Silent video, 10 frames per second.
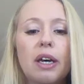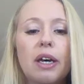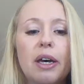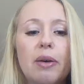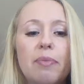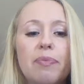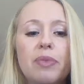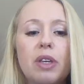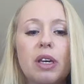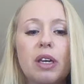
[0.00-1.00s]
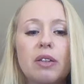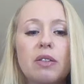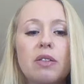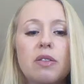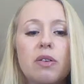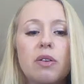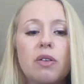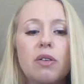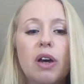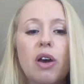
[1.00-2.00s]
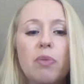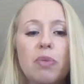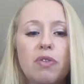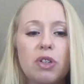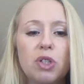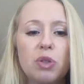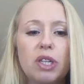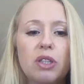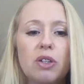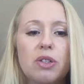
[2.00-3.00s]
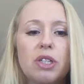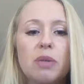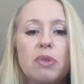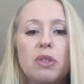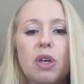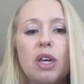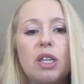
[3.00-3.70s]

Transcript: Um, yeah, so I hope you've enjoyed those tips.